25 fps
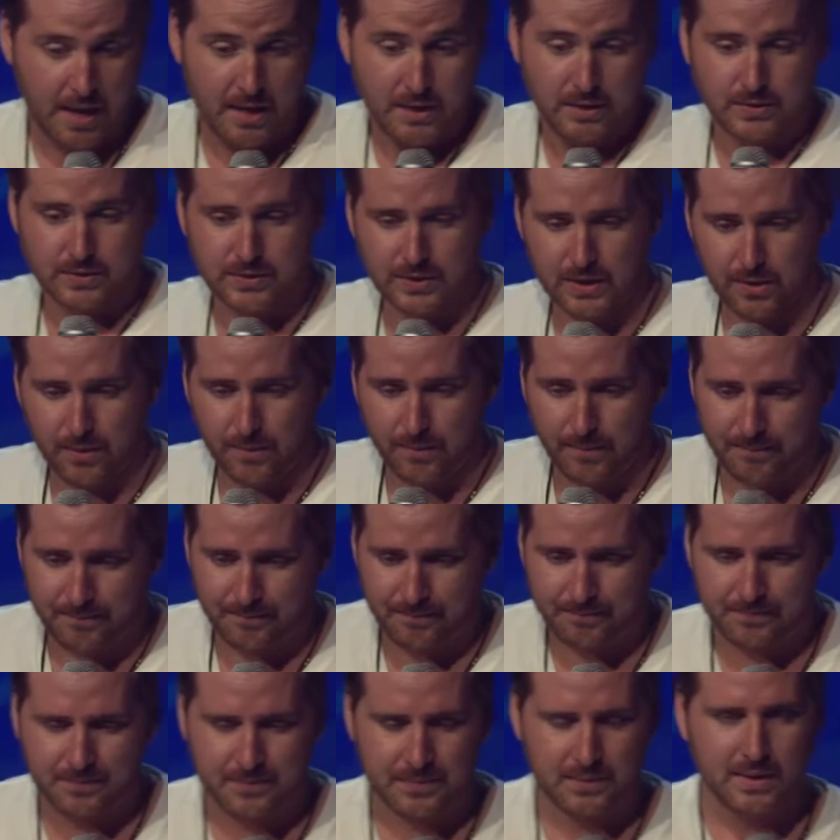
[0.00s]
So
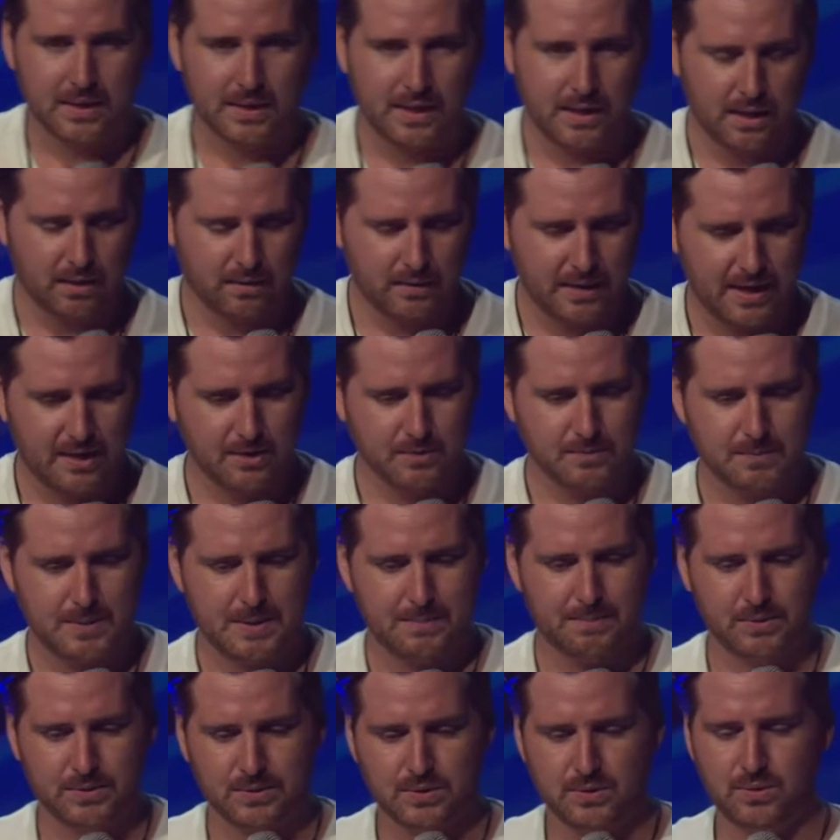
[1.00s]
it allows
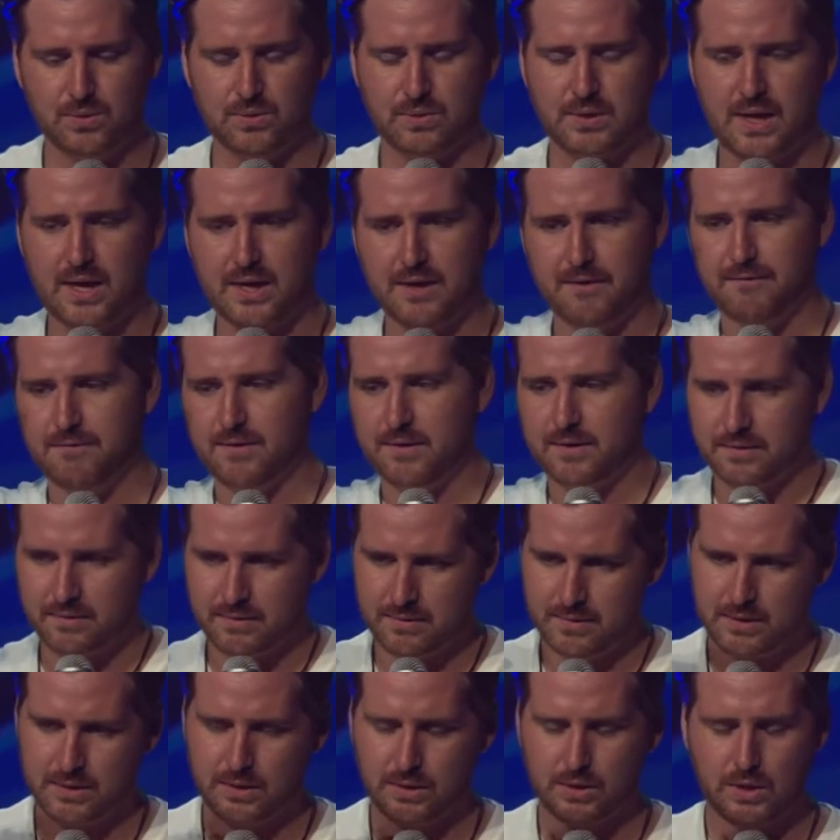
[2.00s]
people to kind of
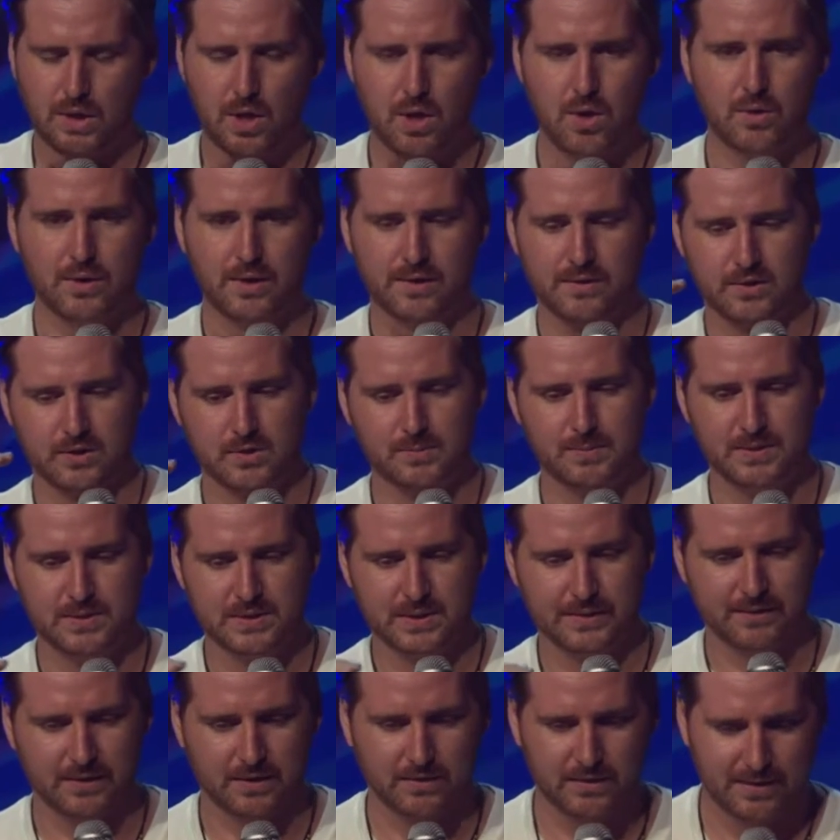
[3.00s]
code at their
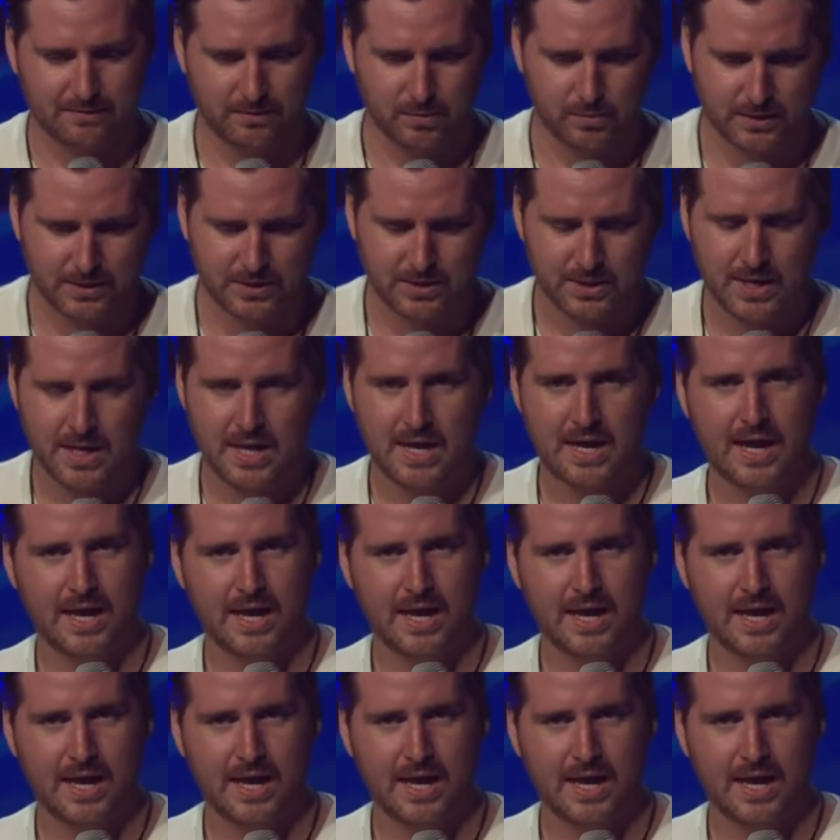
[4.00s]
specific level, which,